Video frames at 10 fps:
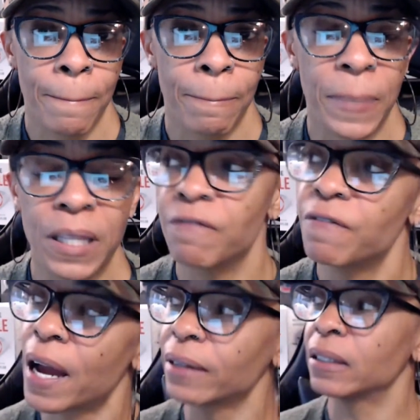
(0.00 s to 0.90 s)
But the
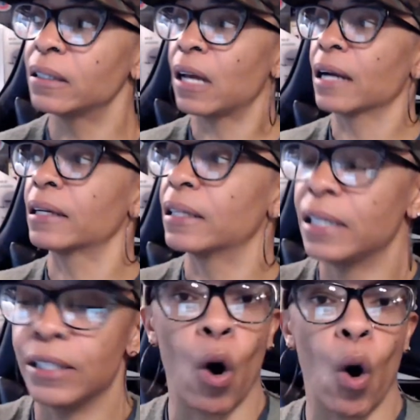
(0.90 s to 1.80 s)
fact that I could
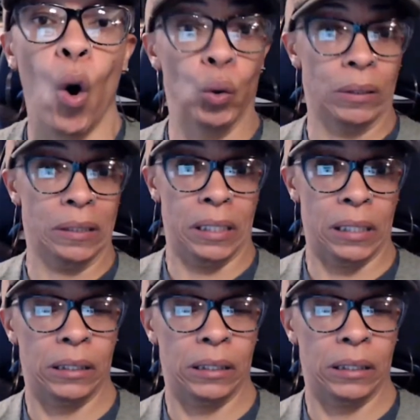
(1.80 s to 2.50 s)
eat all the things